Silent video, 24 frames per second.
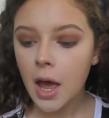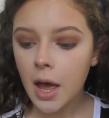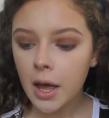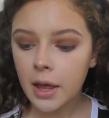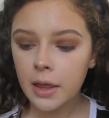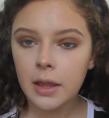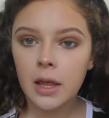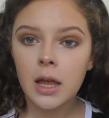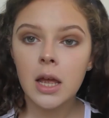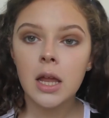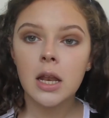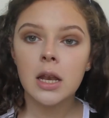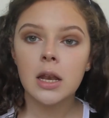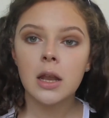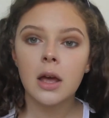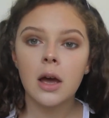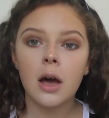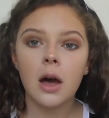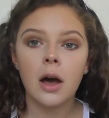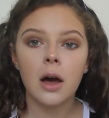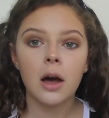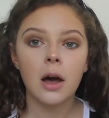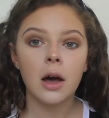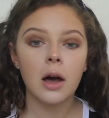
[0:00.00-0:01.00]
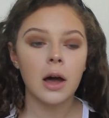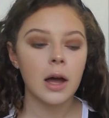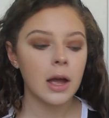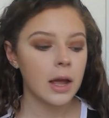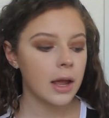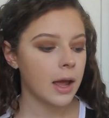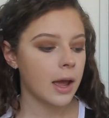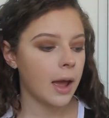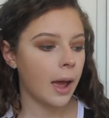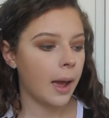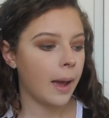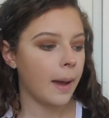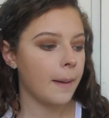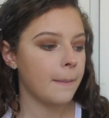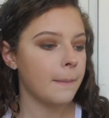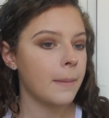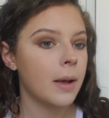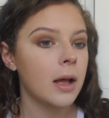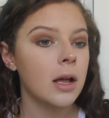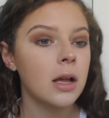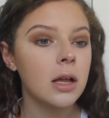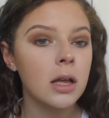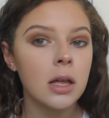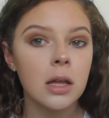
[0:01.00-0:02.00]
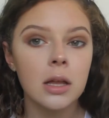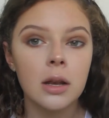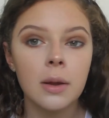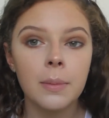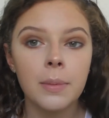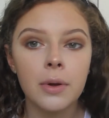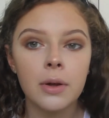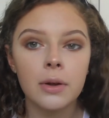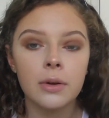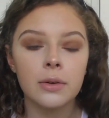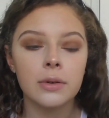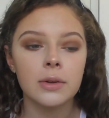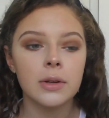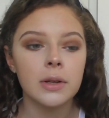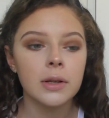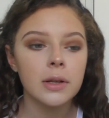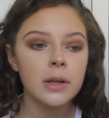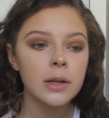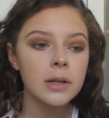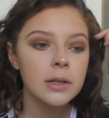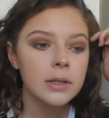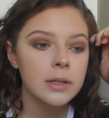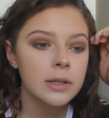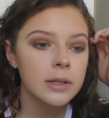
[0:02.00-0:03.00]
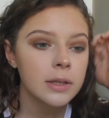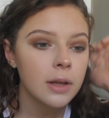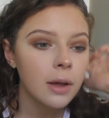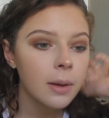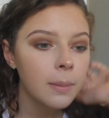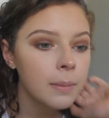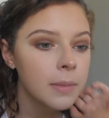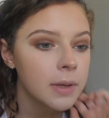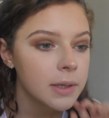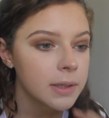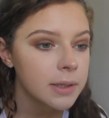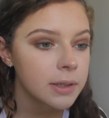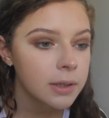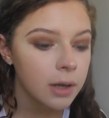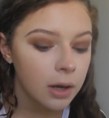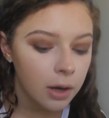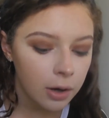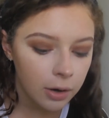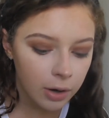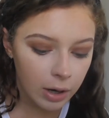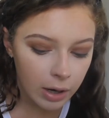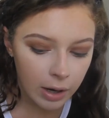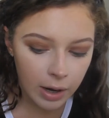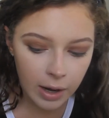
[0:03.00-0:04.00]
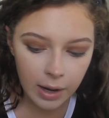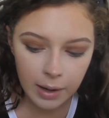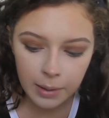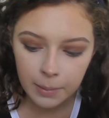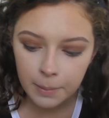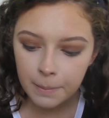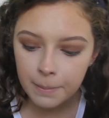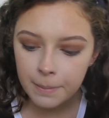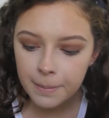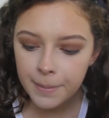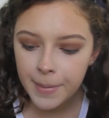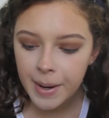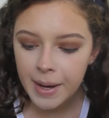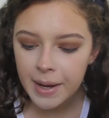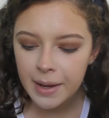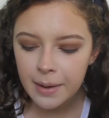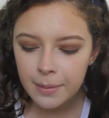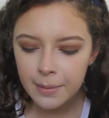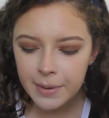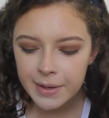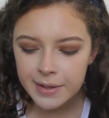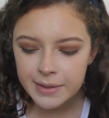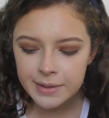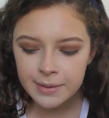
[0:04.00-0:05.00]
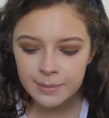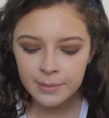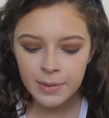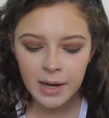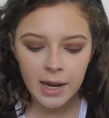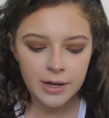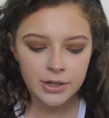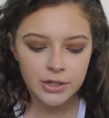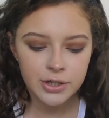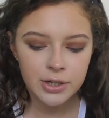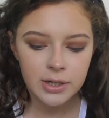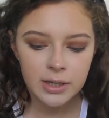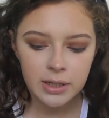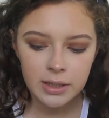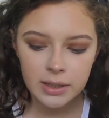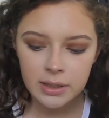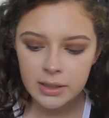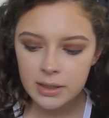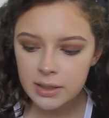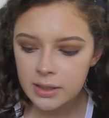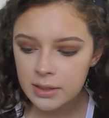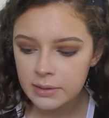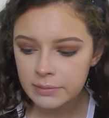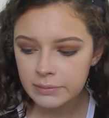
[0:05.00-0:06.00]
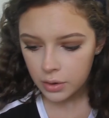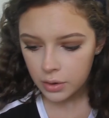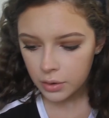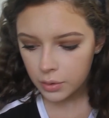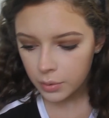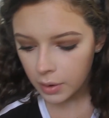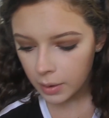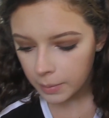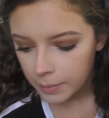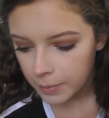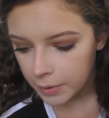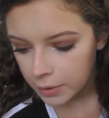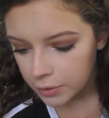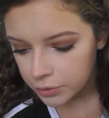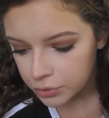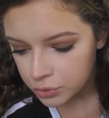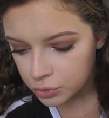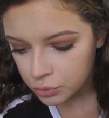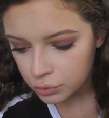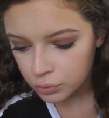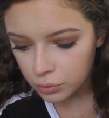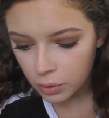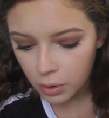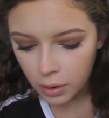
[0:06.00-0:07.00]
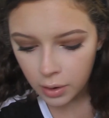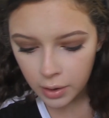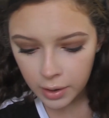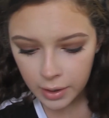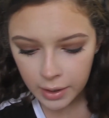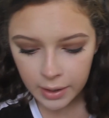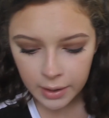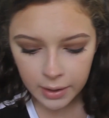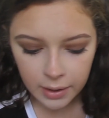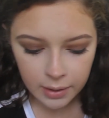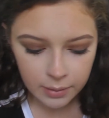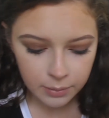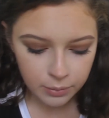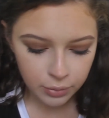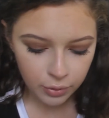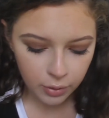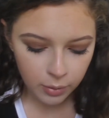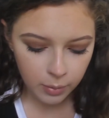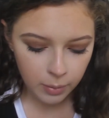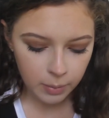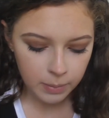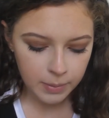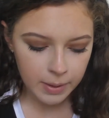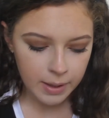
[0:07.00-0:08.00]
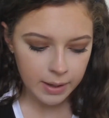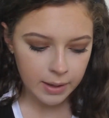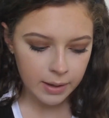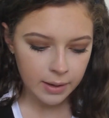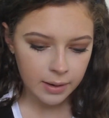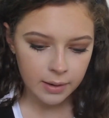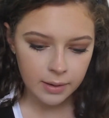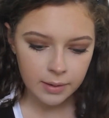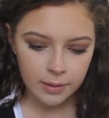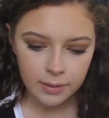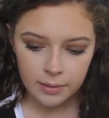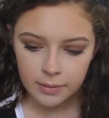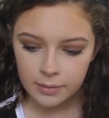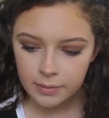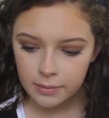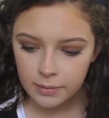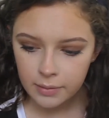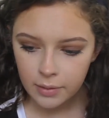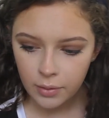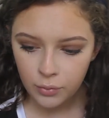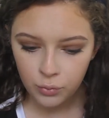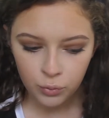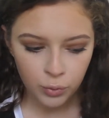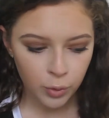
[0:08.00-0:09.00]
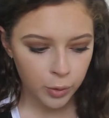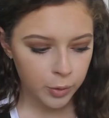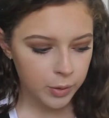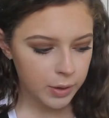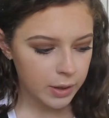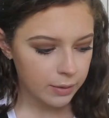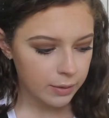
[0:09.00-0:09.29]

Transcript: And then I am going to put on some mascara and maybe some lashes. You know what, I'm going to try and probably ruin